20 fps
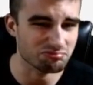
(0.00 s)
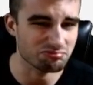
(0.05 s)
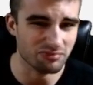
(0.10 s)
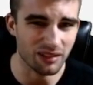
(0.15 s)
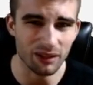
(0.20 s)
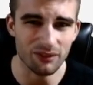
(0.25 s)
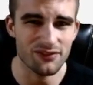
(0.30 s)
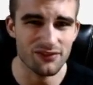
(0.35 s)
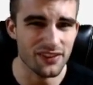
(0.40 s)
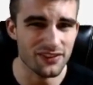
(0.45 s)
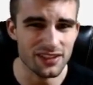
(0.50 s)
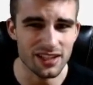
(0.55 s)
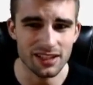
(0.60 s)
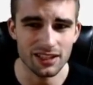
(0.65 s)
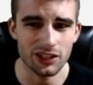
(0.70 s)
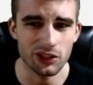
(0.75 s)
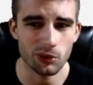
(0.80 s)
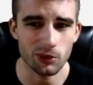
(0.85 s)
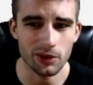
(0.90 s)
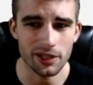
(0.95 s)
about
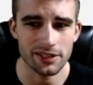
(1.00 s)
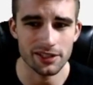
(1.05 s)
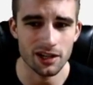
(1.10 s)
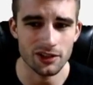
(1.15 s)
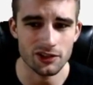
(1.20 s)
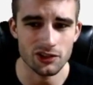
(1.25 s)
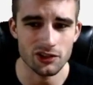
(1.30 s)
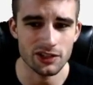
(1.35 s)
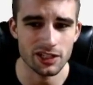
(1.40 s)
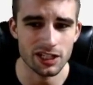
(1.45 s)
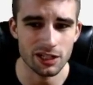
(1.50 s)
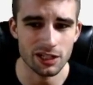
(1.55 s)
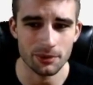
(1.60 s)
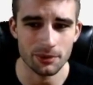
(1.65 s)
15 to 20 touches here,